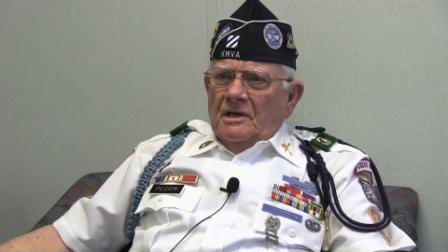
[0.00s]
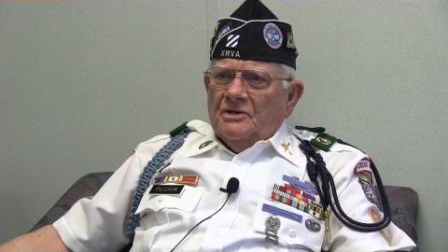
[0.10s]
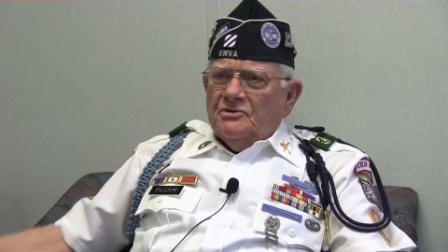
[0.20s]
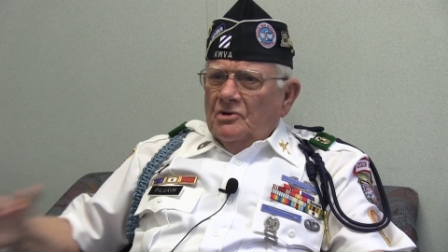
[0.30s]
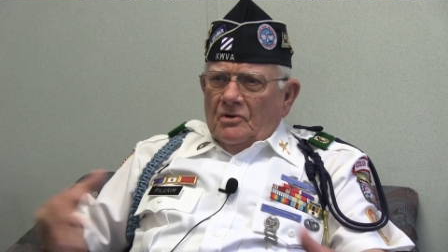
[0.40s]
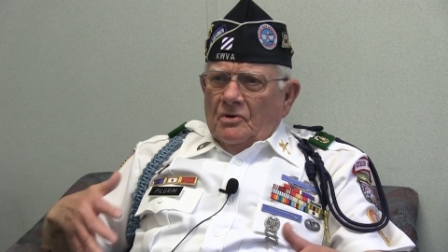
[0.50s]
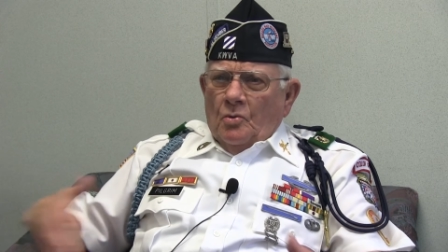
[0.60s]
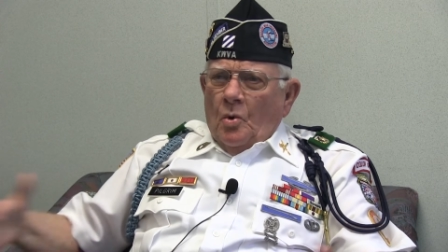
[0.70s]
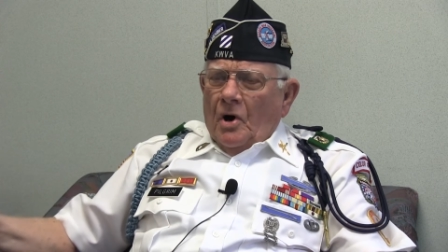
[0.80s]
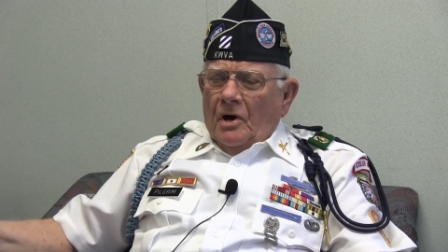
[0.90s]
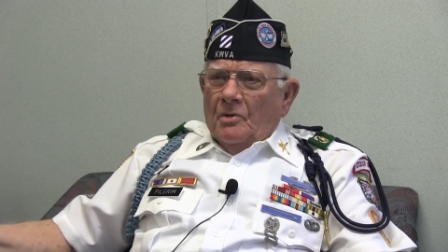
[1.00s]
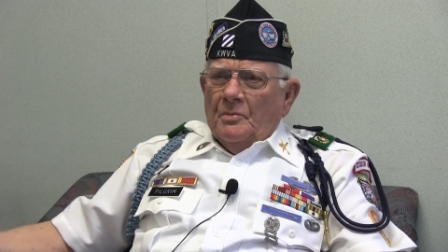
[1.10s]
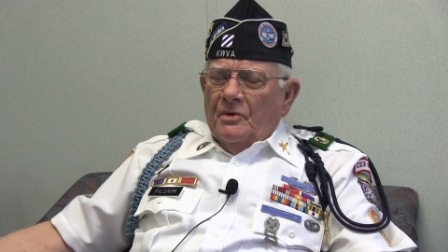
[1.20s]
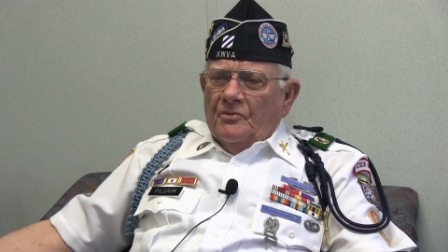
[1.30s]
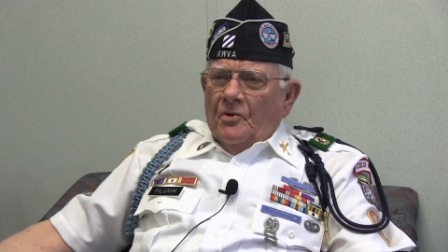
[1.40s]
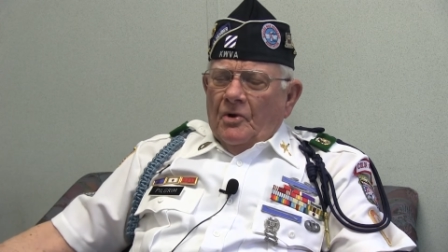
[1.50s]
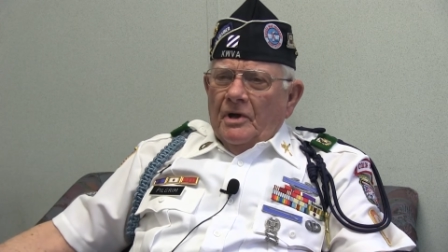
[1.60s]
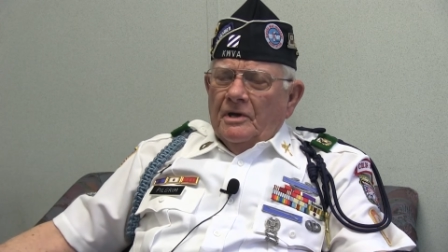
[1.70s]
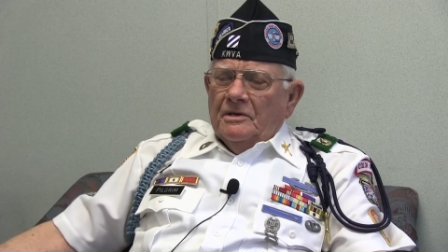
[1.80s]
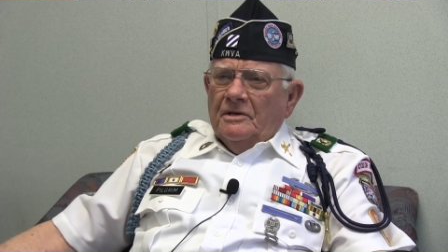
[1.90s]
It took a while
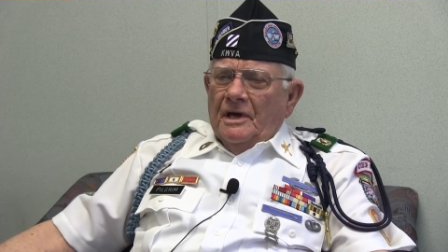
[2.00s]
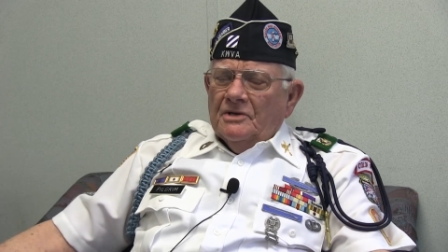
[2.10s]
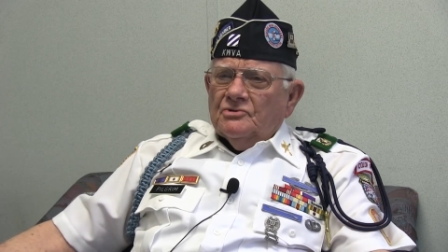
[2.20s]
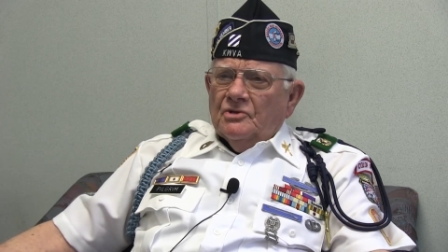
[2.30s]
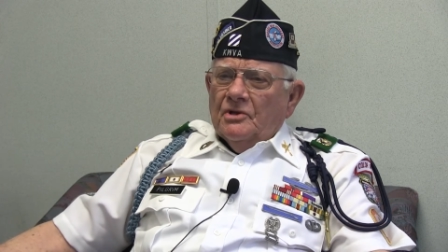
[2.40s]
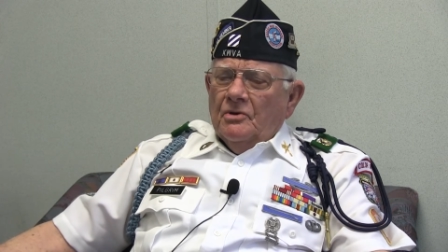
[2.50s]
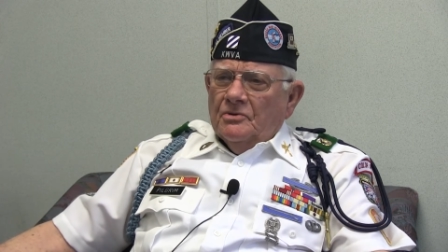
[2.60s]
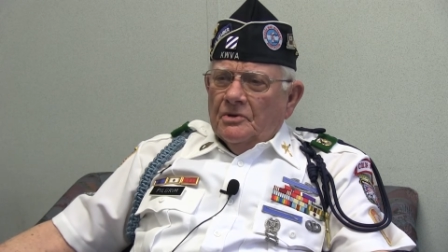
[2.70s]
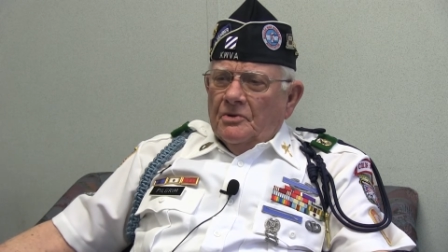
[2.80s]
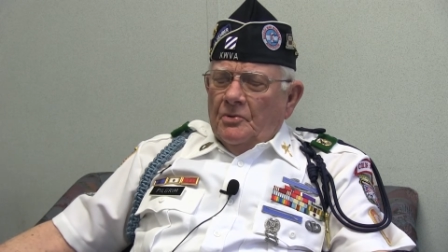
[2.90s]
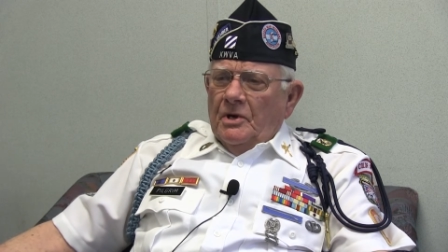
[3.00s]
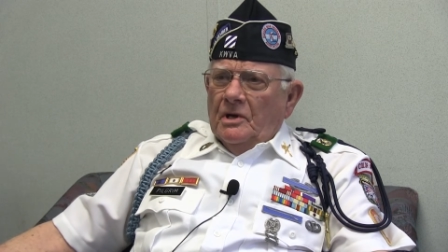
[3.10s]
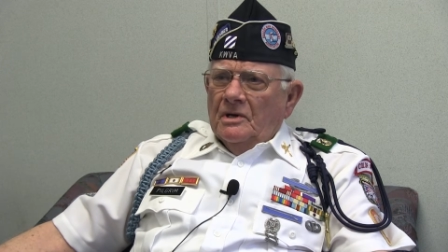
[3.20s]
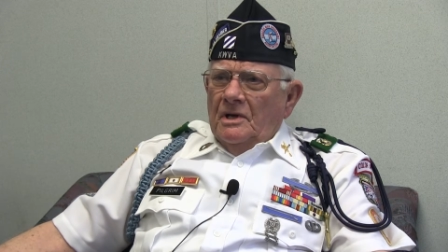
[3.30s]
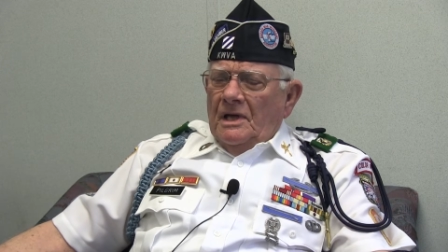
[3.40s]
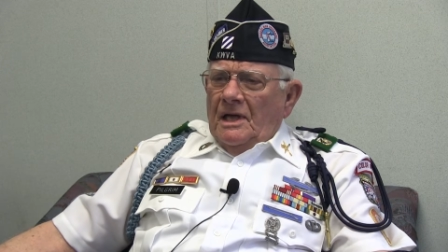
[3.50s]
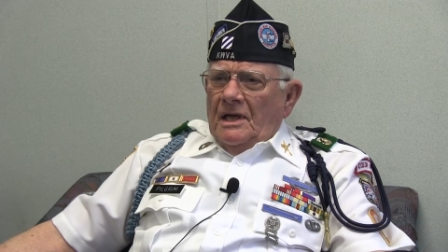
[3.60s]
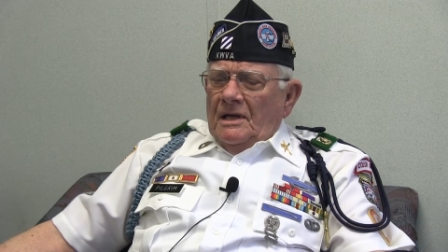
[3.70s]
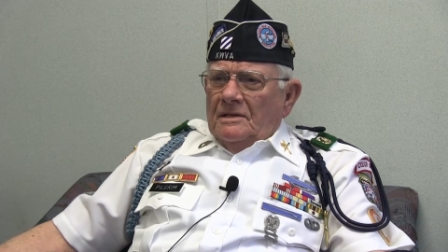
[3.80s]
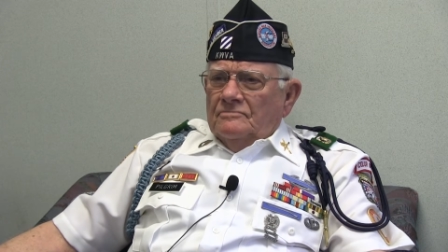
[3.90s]
before I could actually go to Korea.
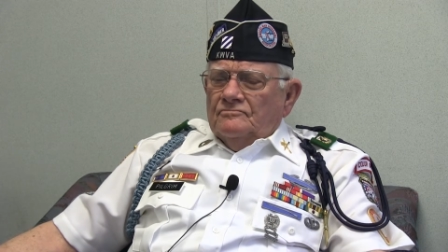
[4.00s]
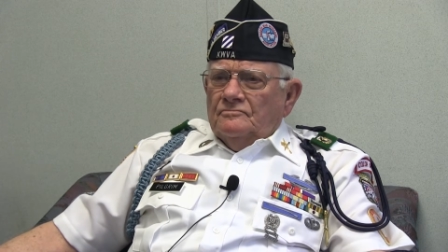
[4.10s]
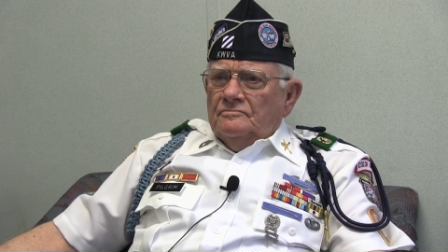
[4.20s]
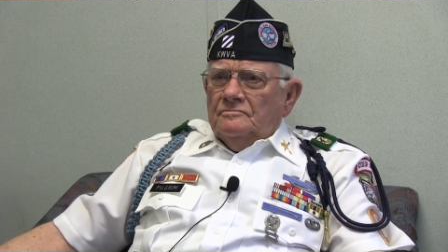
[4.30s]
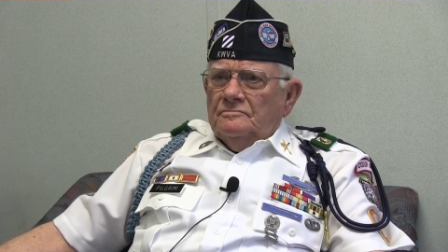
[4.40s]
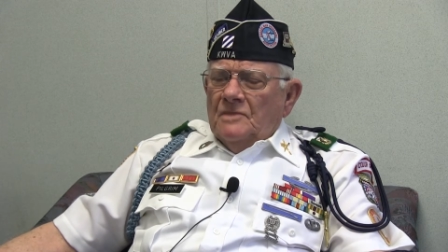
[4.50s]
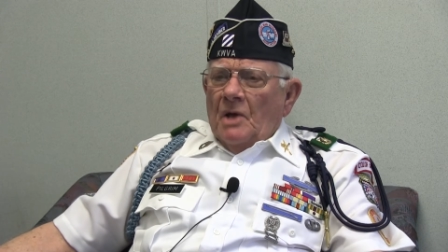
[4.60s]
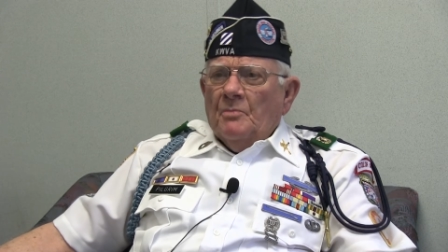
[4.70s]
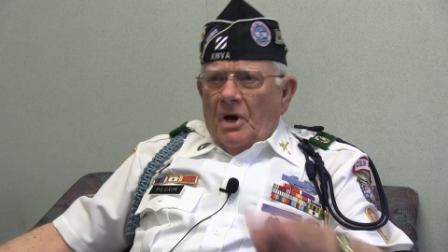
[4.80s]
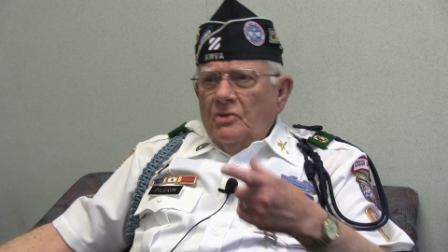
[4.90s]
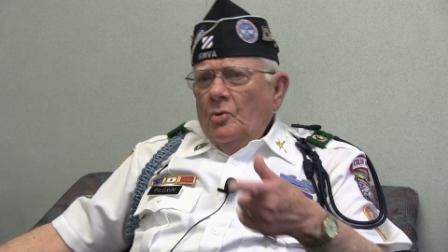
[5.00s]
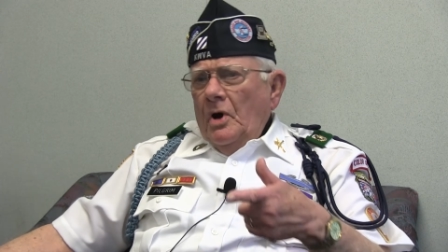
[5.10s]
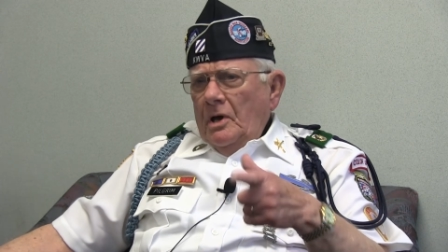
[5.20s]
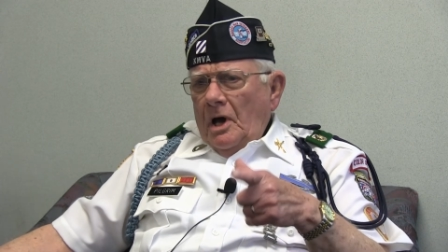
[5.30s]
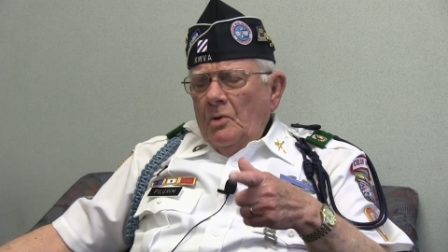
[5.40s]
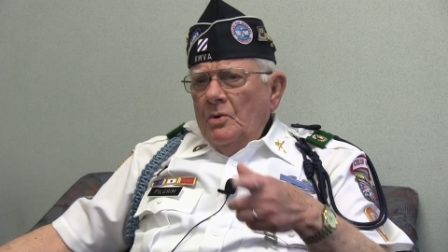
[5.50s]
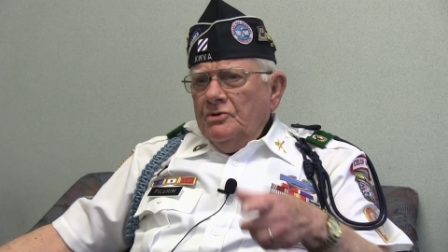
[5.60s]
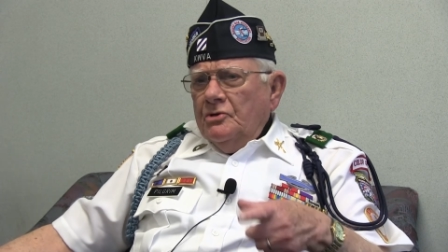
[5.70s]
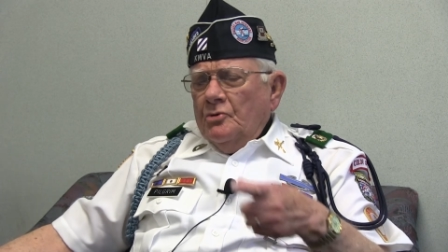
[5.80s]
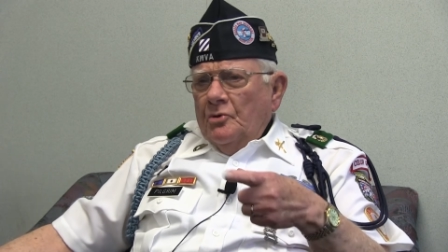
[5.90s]
So they and by the way, I
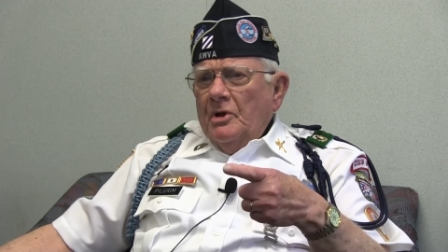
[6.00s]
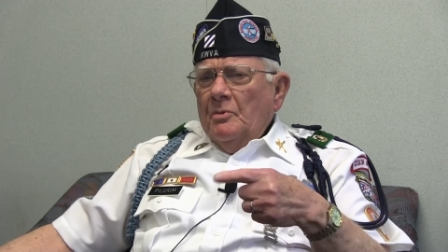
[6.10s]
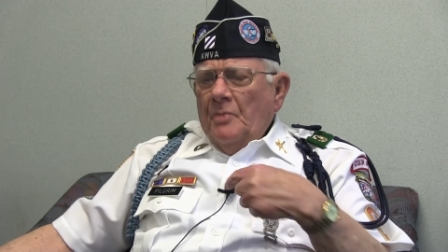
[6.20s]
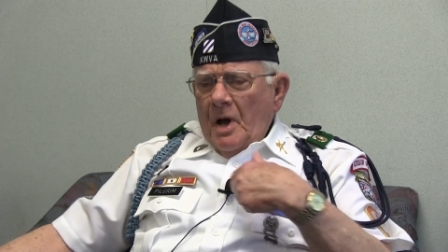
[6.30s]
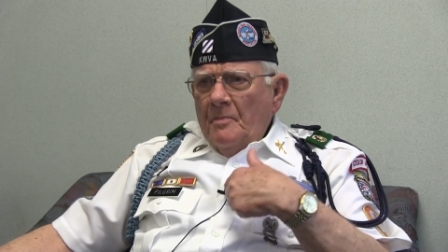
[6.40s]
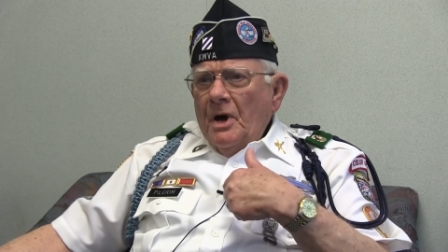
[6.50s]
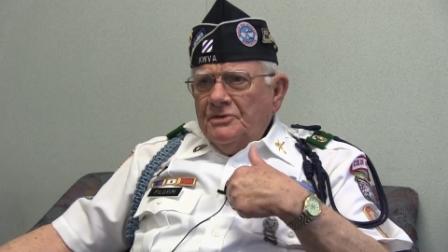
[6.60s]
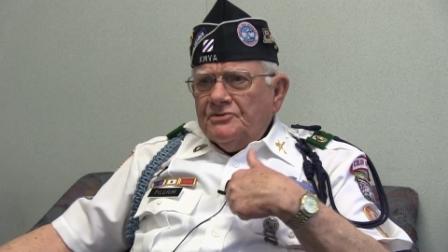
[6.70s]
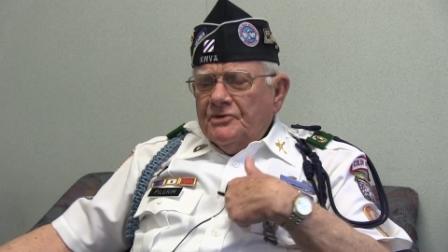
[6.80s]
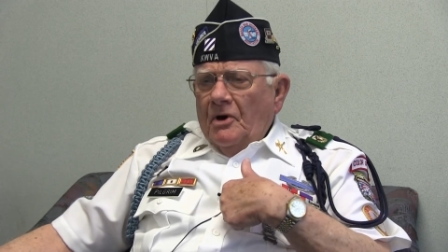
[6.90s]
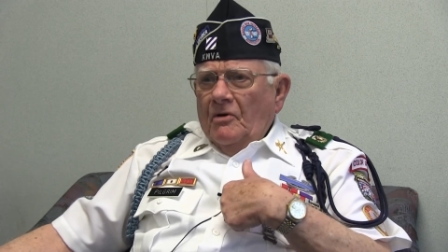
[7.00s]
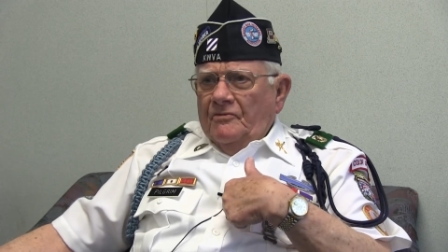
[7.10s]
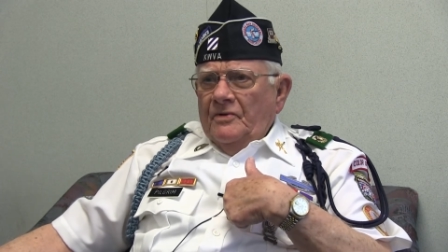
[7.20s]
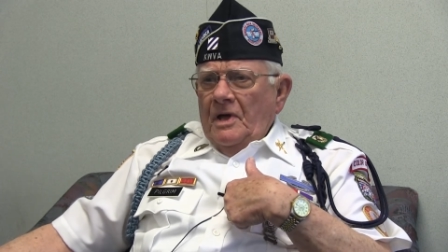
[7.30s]
went to Korea by myself.